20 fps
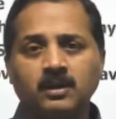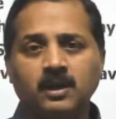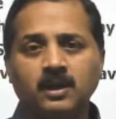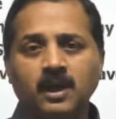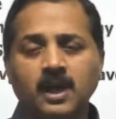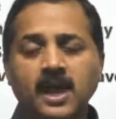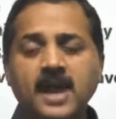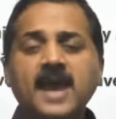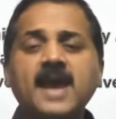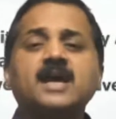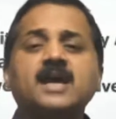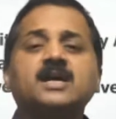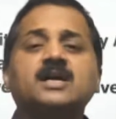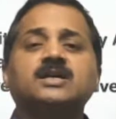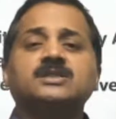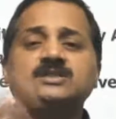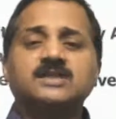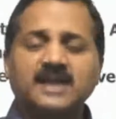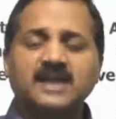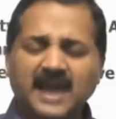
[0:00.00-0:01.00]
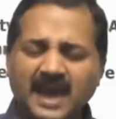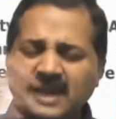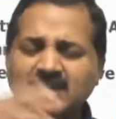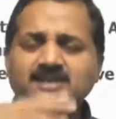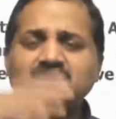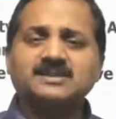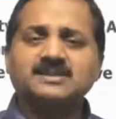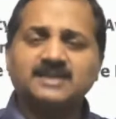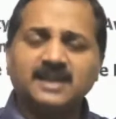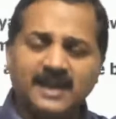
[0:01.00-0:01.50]
acres and
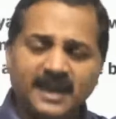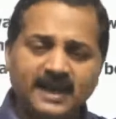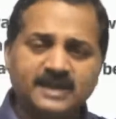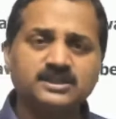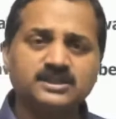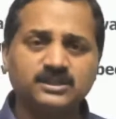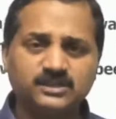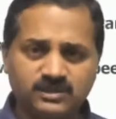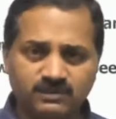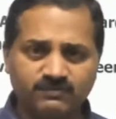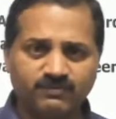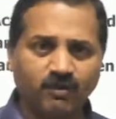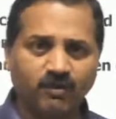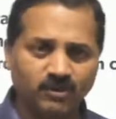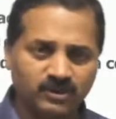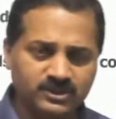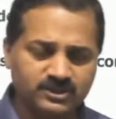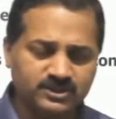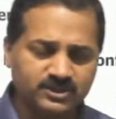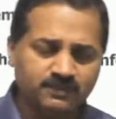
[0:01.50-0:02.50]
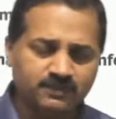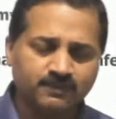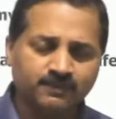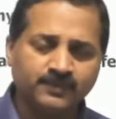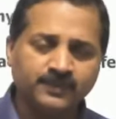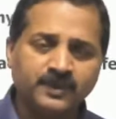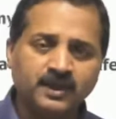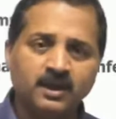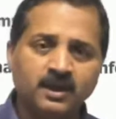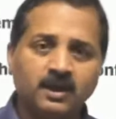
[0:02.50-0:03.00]
hectares of forest,
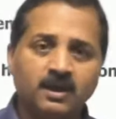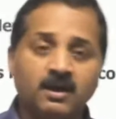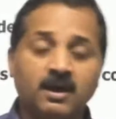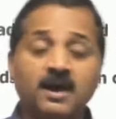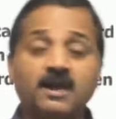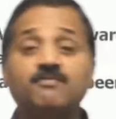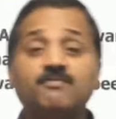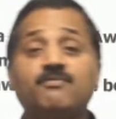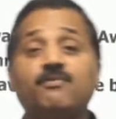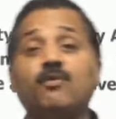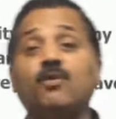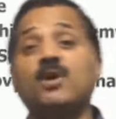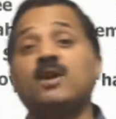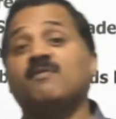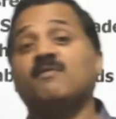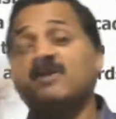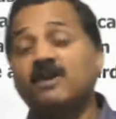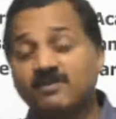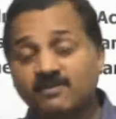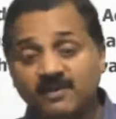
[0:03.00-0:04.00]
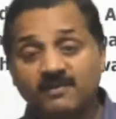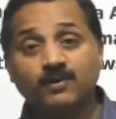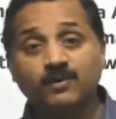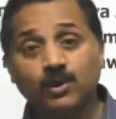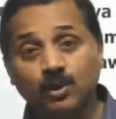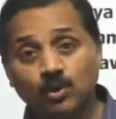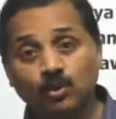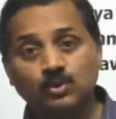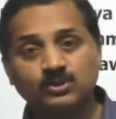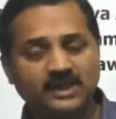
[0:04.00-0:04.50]
and forever we would
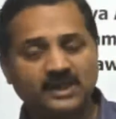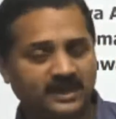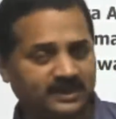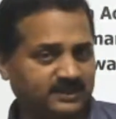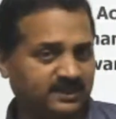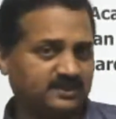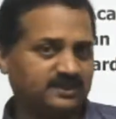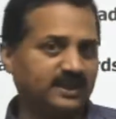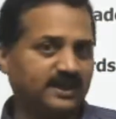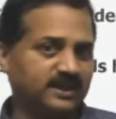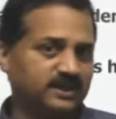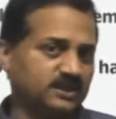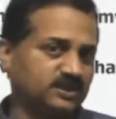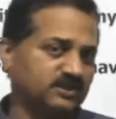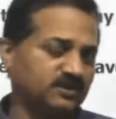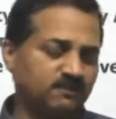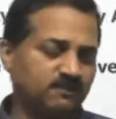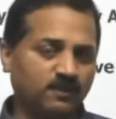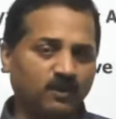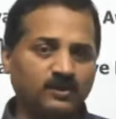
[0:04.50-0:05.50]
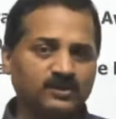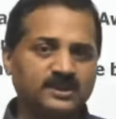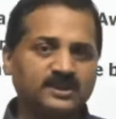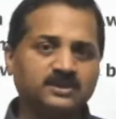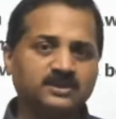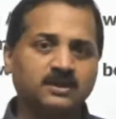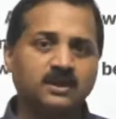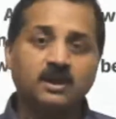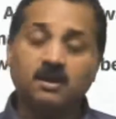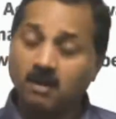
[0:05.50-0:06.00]
lose hectares and hectares of
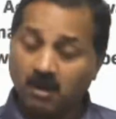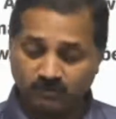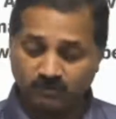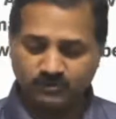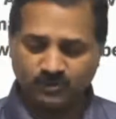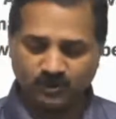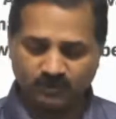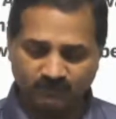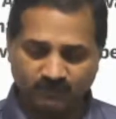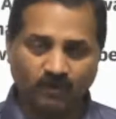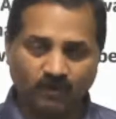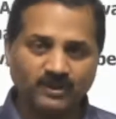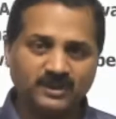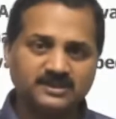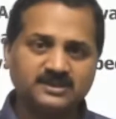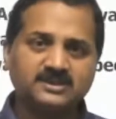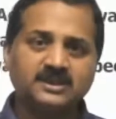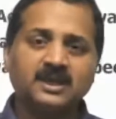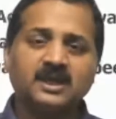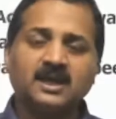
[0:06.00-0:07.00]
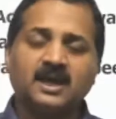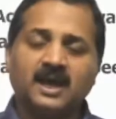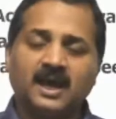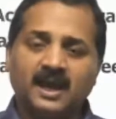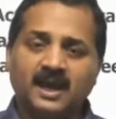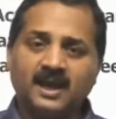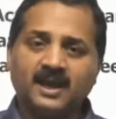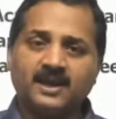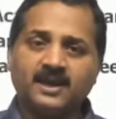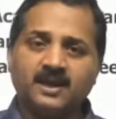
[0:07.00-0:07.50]
forest,
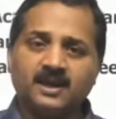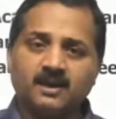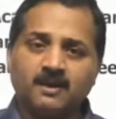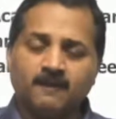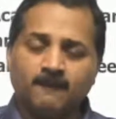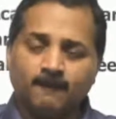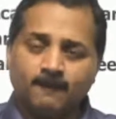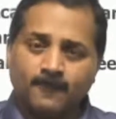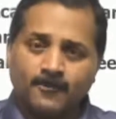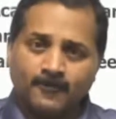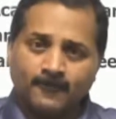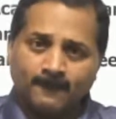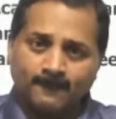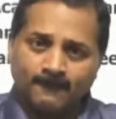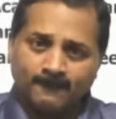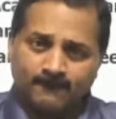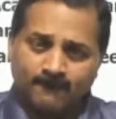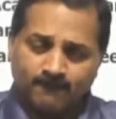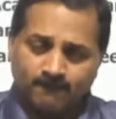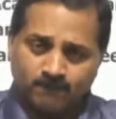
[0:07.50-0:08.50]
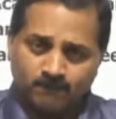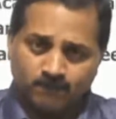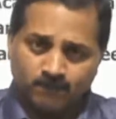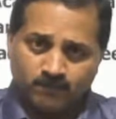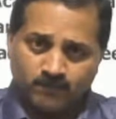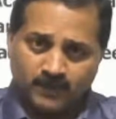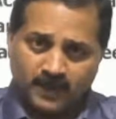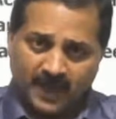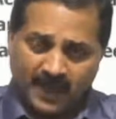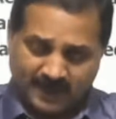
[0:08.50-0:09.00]
and
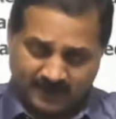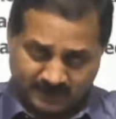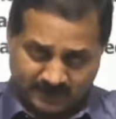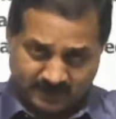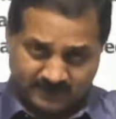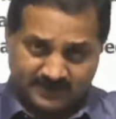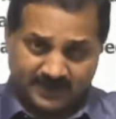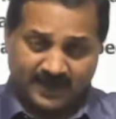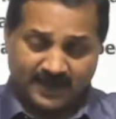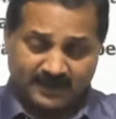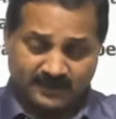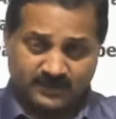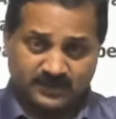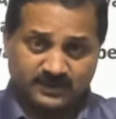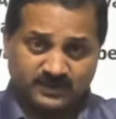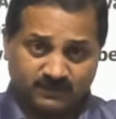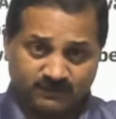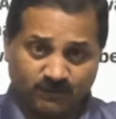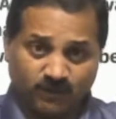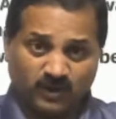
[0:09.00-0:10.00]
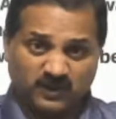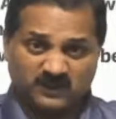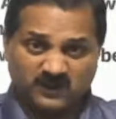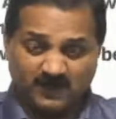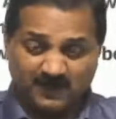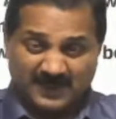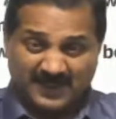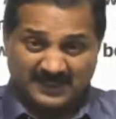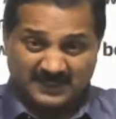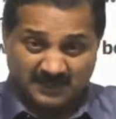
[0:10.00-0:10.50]
hectares and hectares of forest will
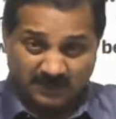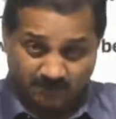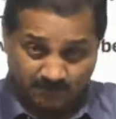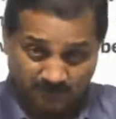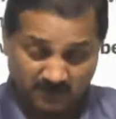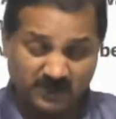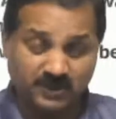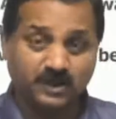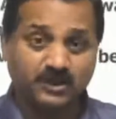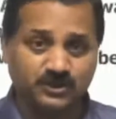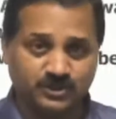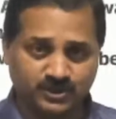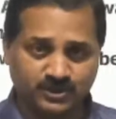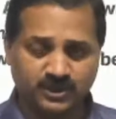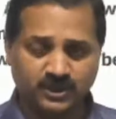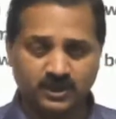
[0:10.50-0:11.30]
get submerged